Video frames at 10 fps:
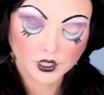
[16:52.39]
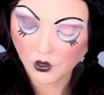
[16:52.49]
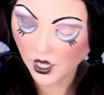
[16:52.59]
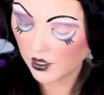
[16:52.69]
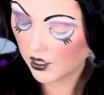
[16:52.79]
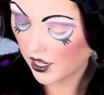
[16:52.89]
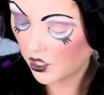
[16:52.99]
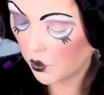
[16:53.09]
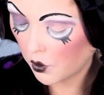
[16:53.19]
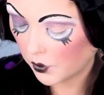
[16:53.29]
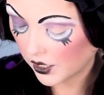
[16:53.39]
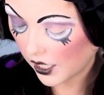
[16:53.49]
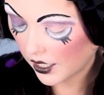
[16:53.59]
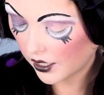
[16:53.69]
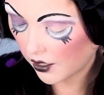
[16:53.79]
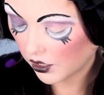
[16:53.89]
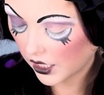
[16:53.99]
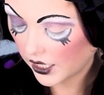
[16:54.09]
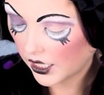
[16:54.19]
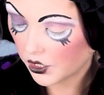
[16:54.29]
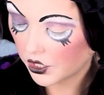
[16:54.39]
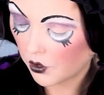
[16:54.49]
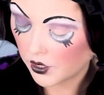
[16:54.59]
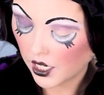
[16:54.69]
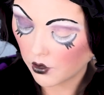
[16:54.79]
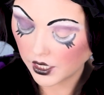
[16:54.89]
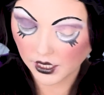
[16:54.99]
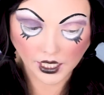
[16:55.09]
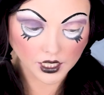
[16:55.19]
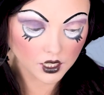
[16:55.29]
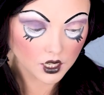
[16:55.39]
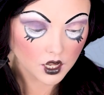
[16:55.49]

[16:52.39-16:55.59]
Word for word: So they, they knew it was Letta. They were like, there's no doubt it's Letta.